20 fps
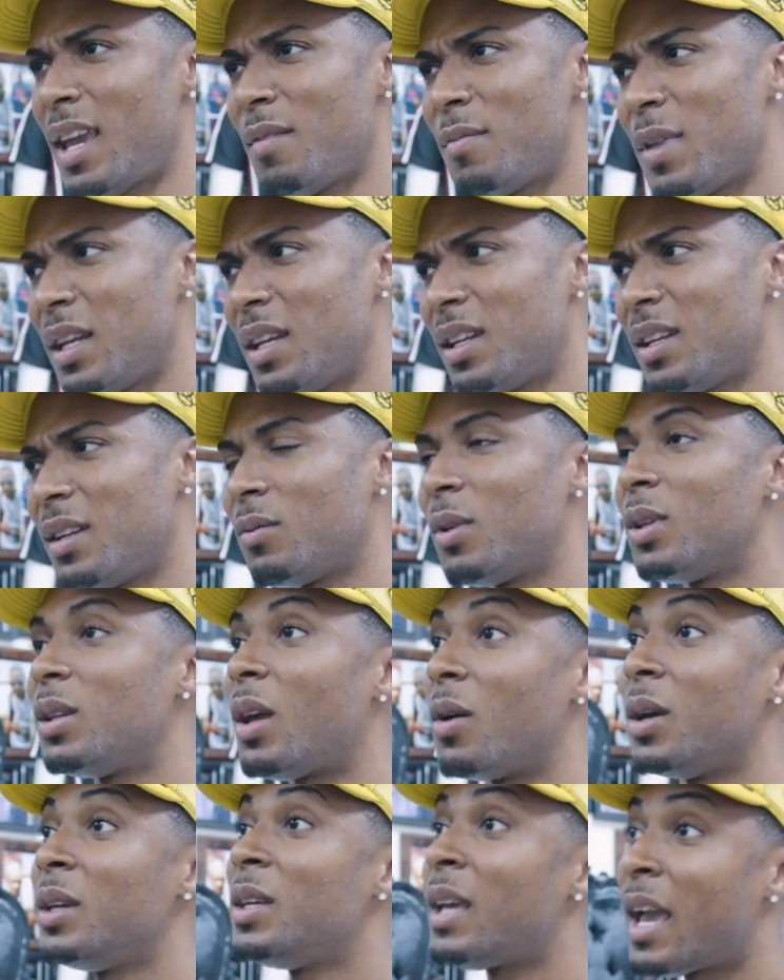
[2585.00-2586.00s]
he ain't been in,
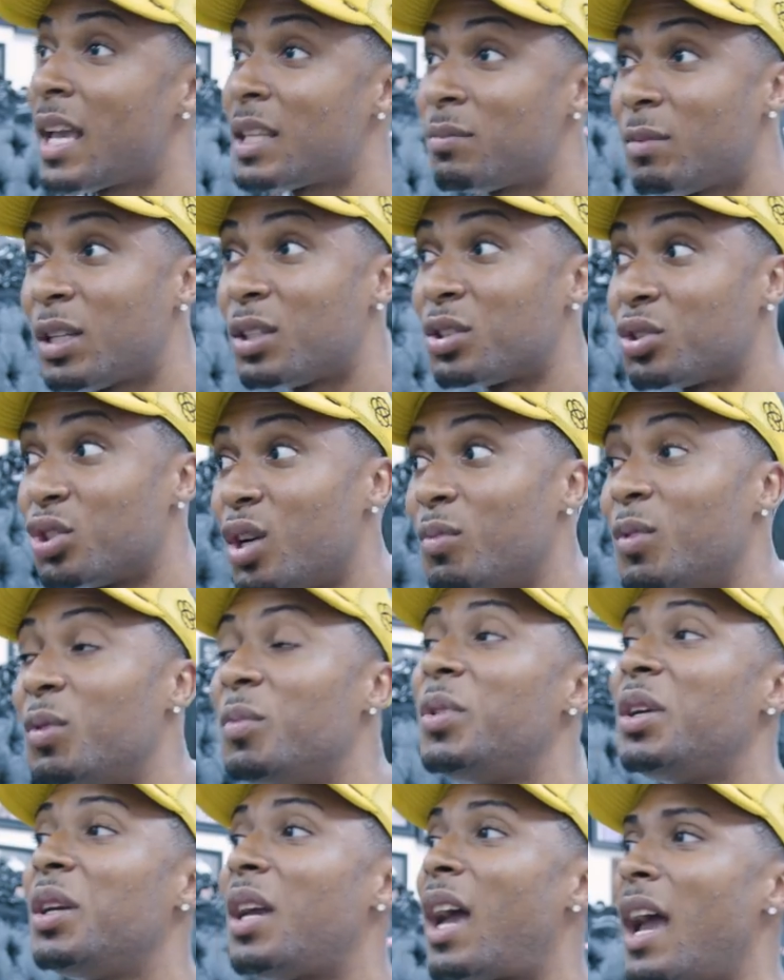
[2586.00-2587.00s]
well, no, he has been in
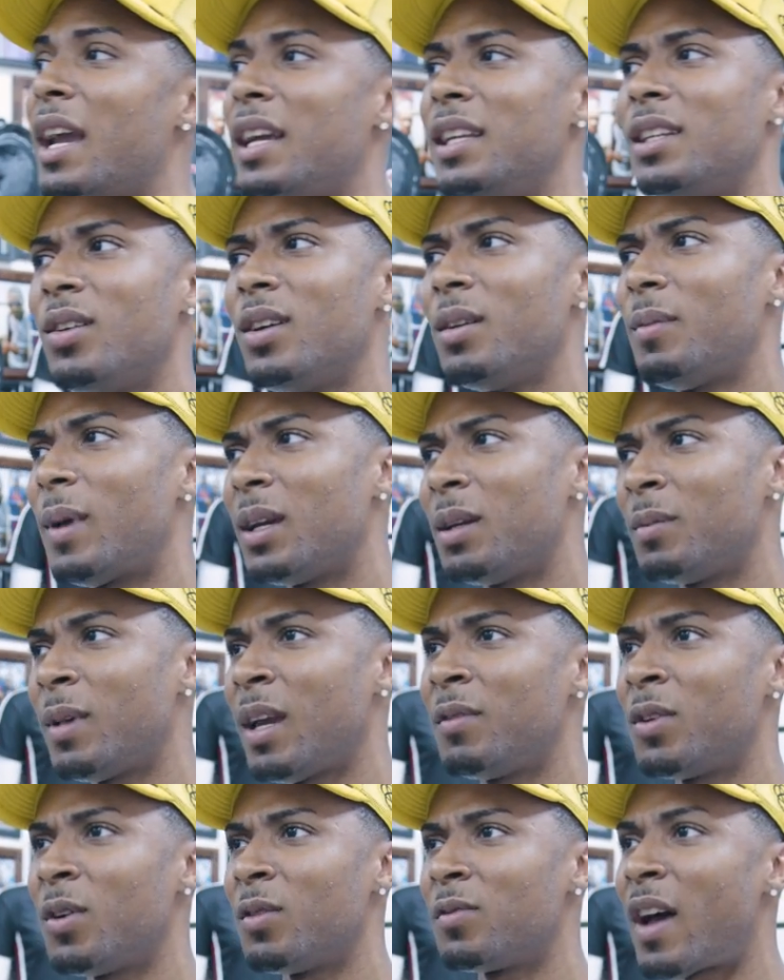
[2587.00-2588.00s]
trouble, but I ain't know about
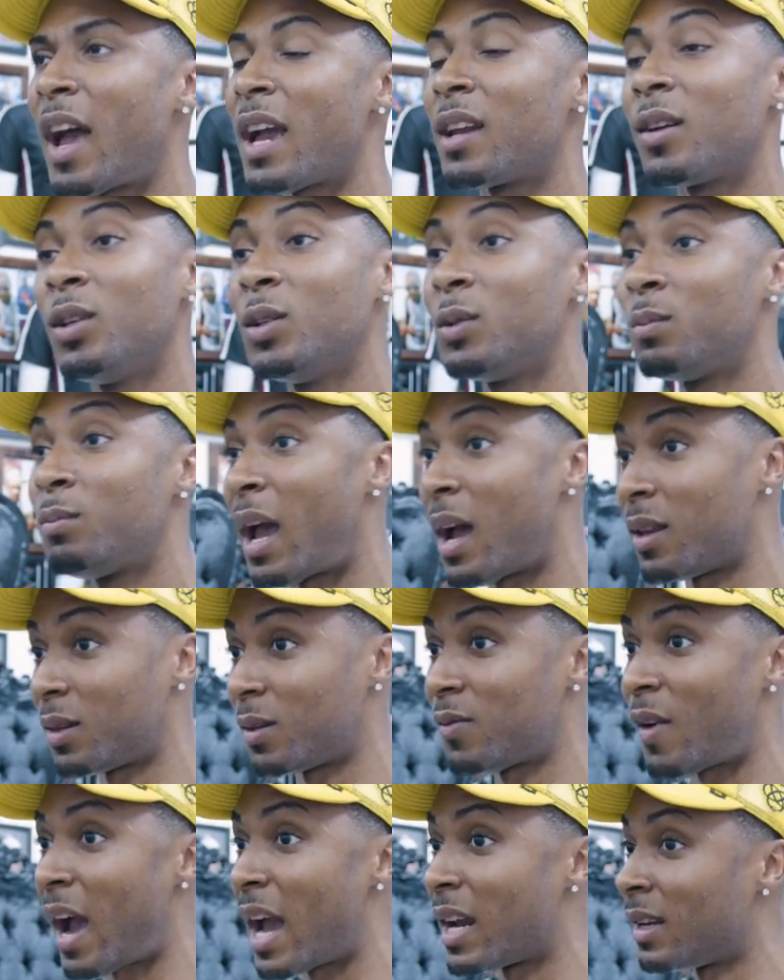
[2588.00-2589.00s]
him having no fight. I know he was
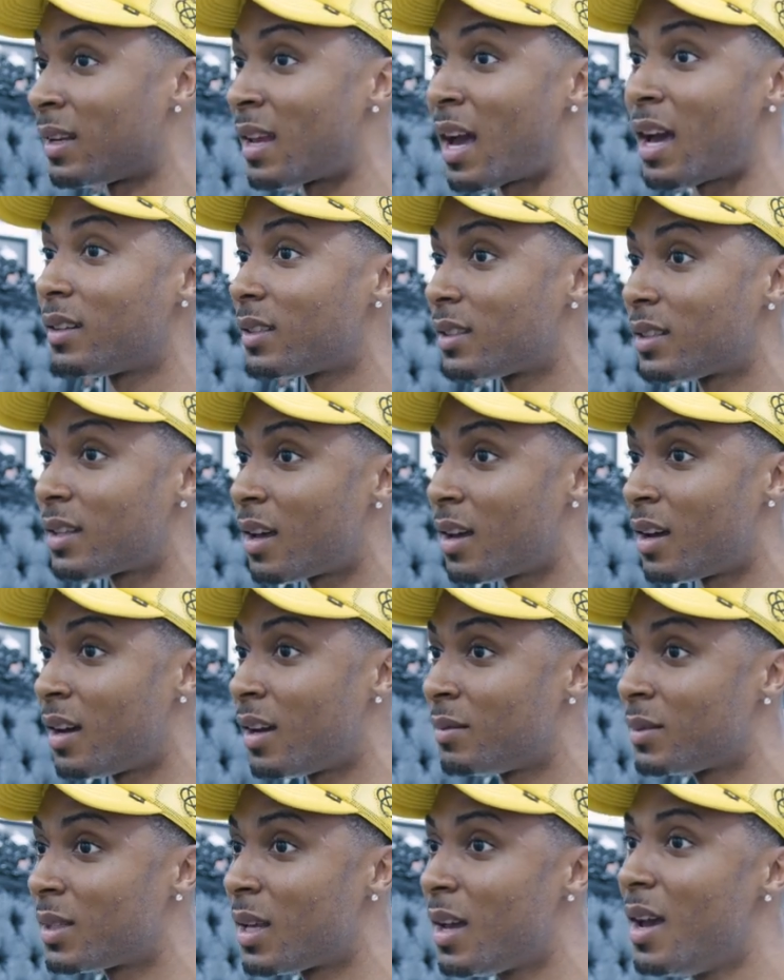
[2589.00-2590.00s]
about to fight a lot of
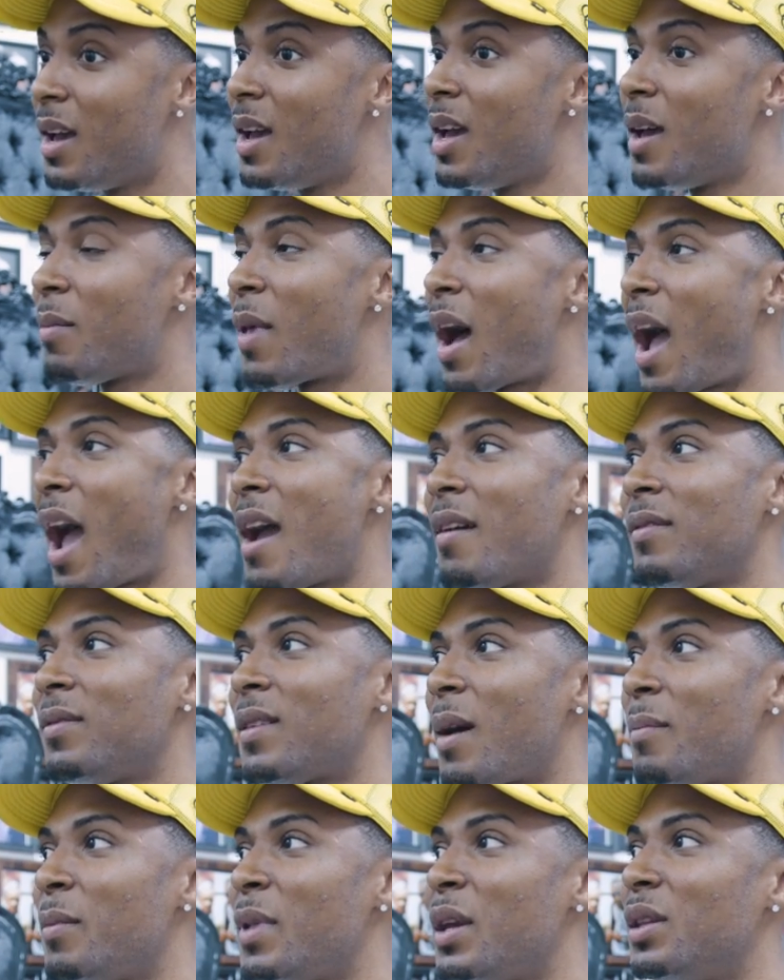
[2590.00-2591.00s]
times, but I
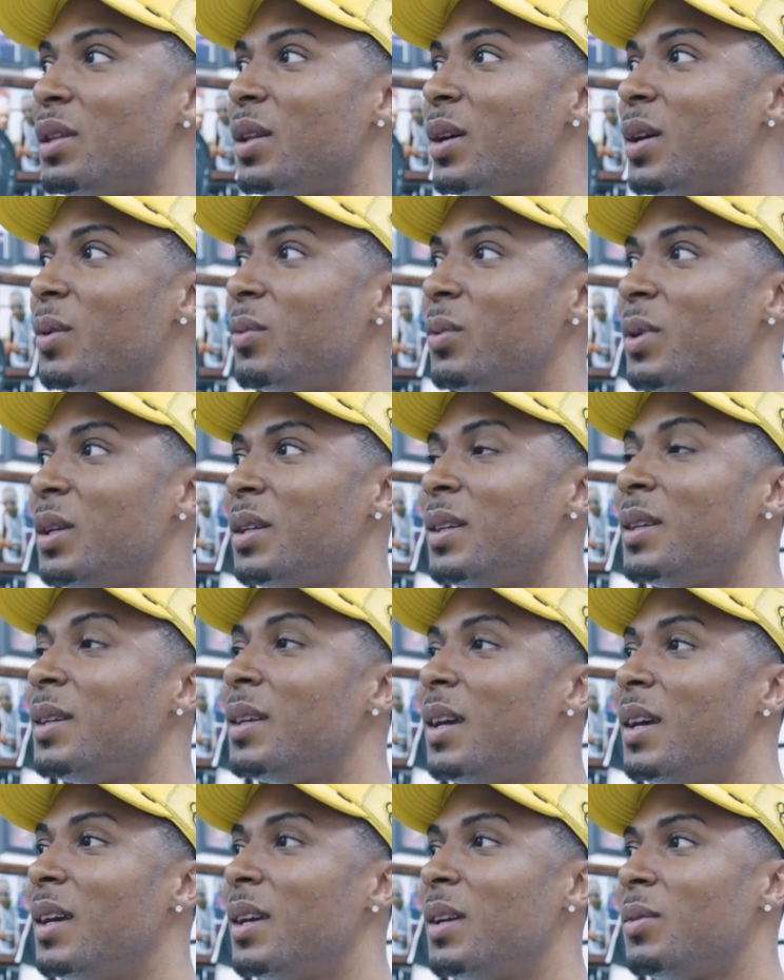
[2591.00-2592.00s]
have not been there
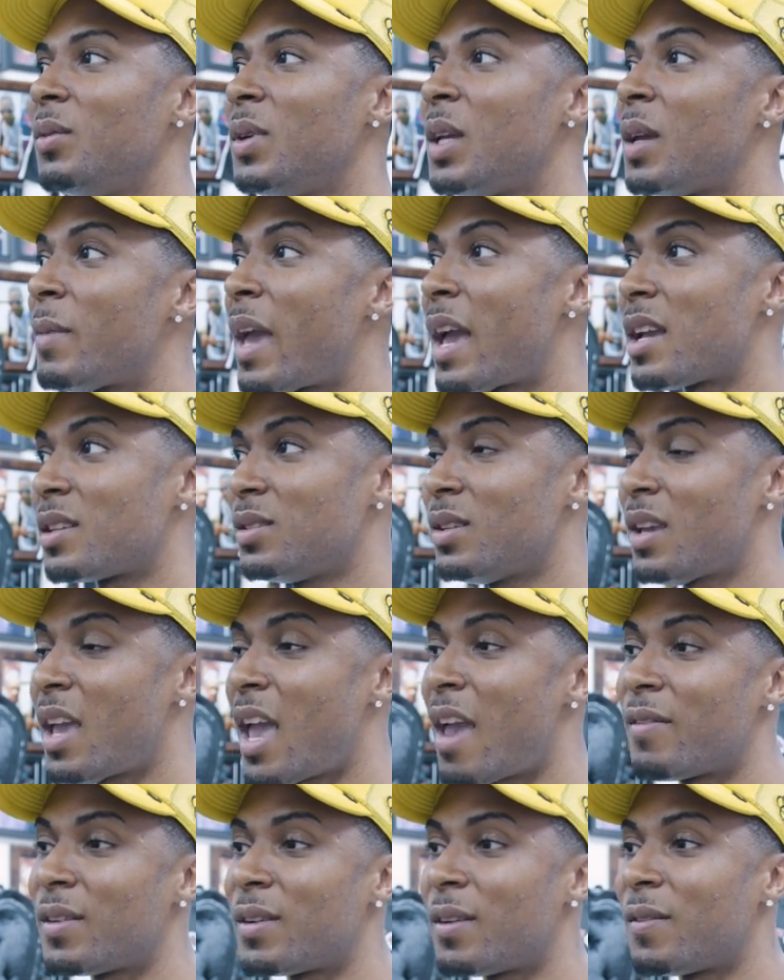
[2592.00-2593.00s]
with him
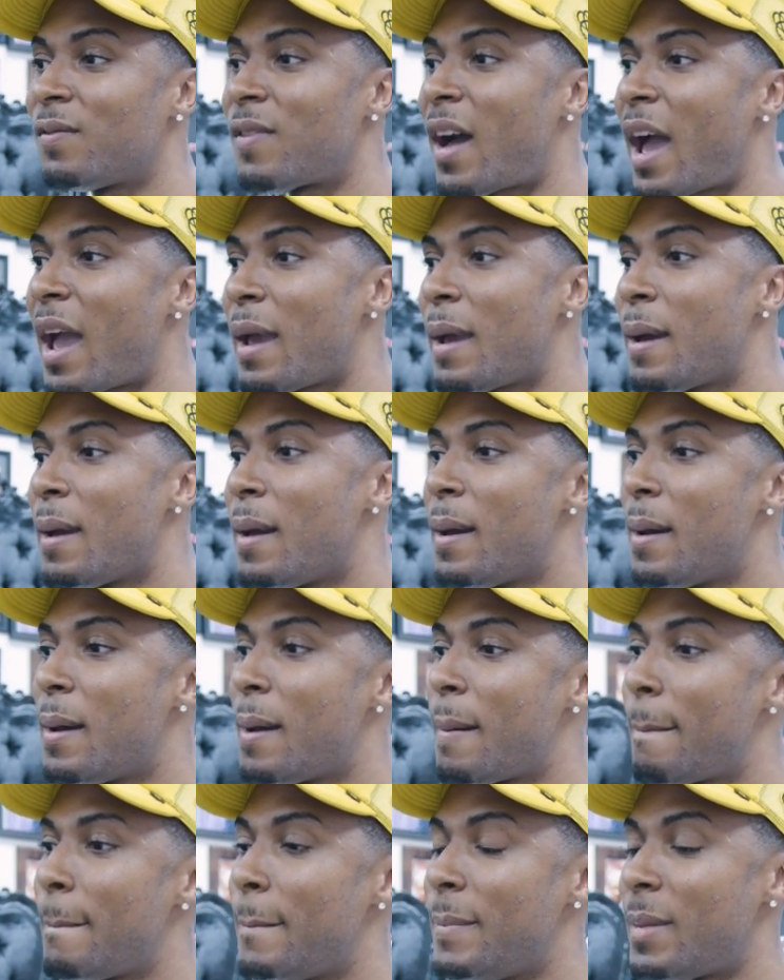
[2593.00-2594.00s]
actually having a fight.
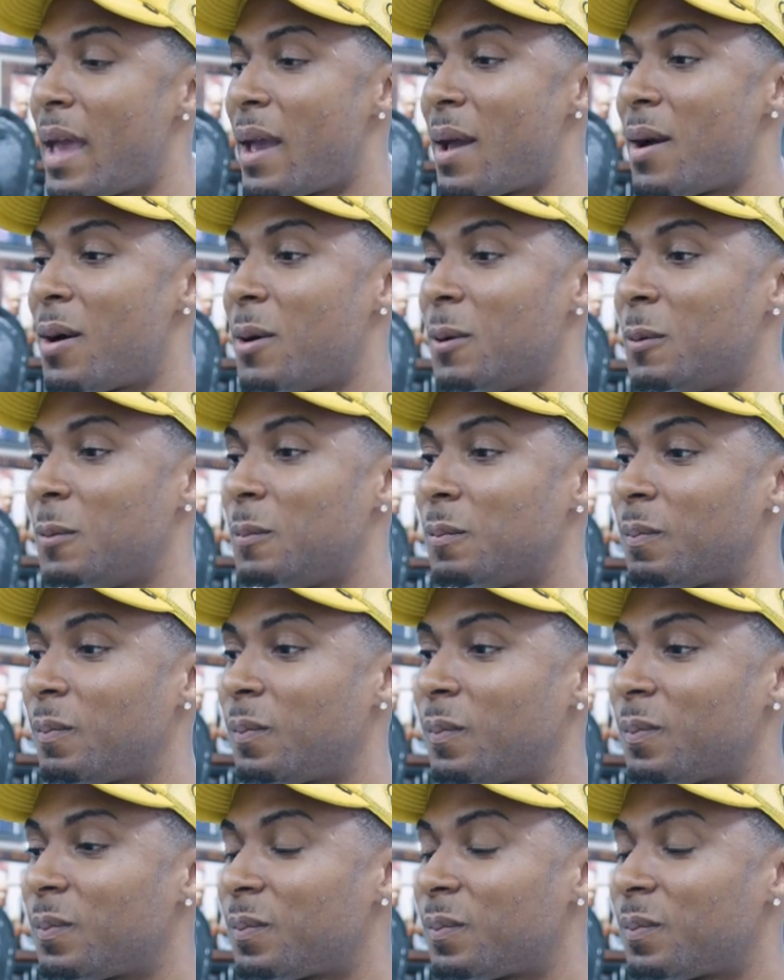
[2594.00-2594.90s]
Now,